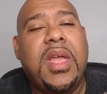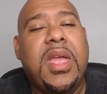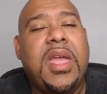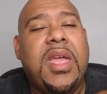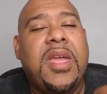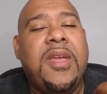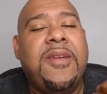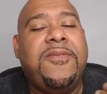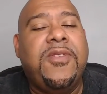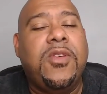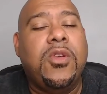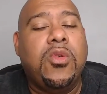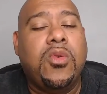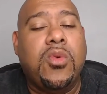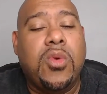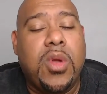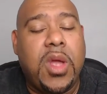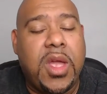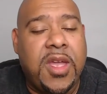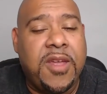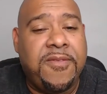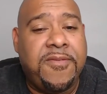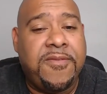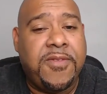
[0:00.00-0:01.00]
if
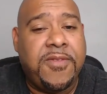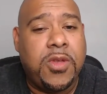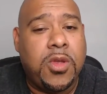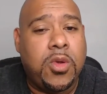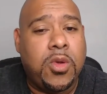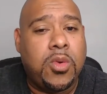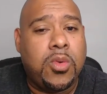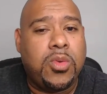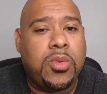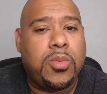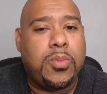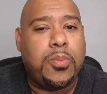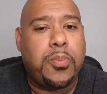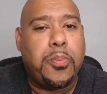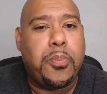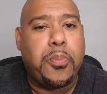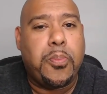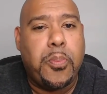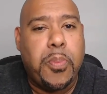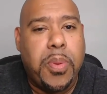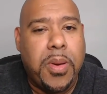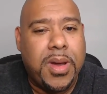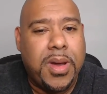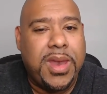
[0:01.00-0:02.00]
you
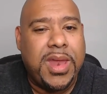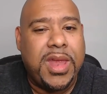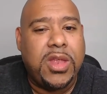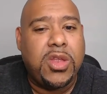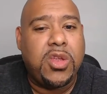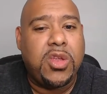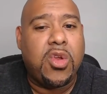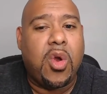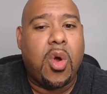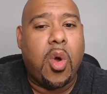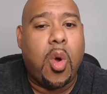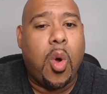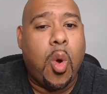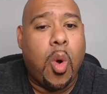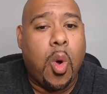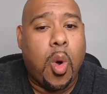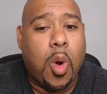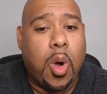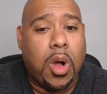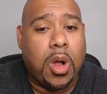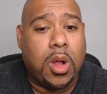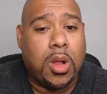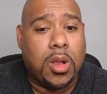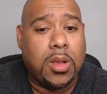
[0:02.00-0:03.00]
put in your
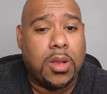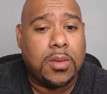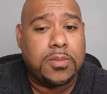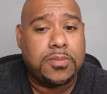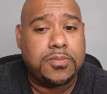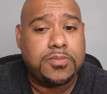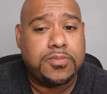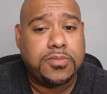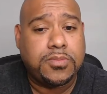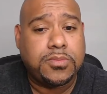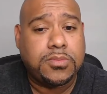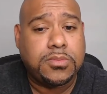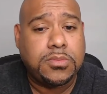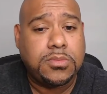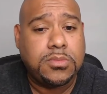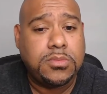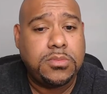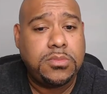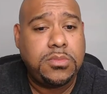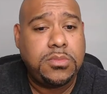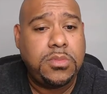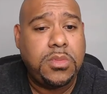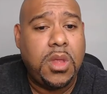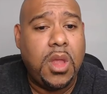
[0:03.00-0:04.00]
all
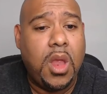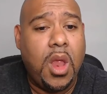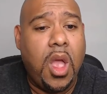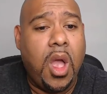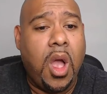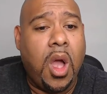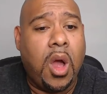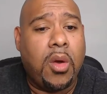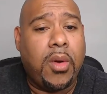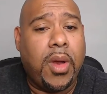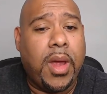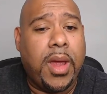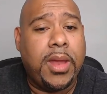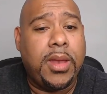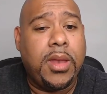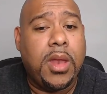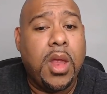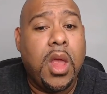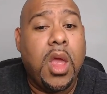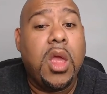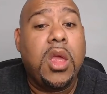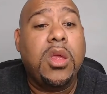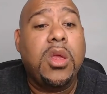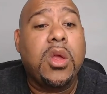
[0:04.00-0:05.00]
right,
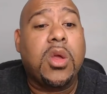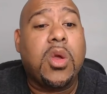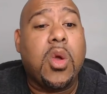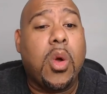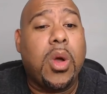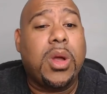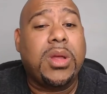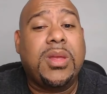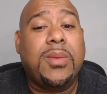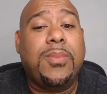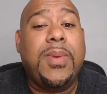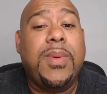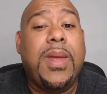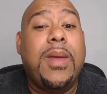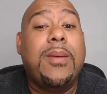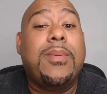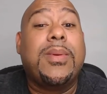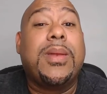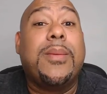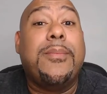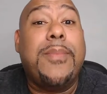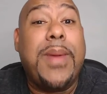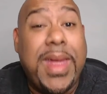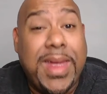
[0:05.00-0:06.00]
you're going to be
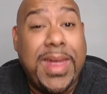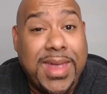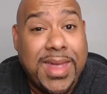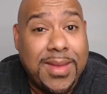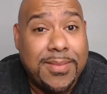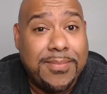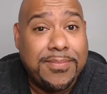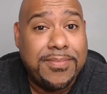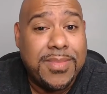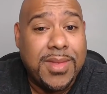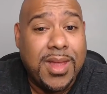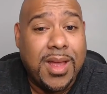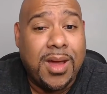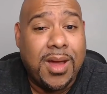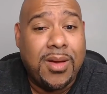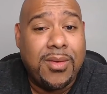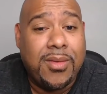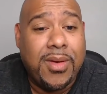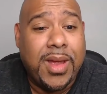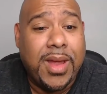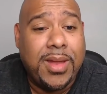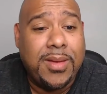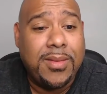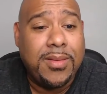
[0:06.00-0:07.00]
able to make it. All
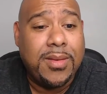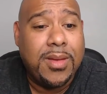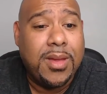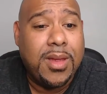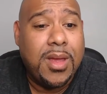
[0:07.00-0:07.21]
right.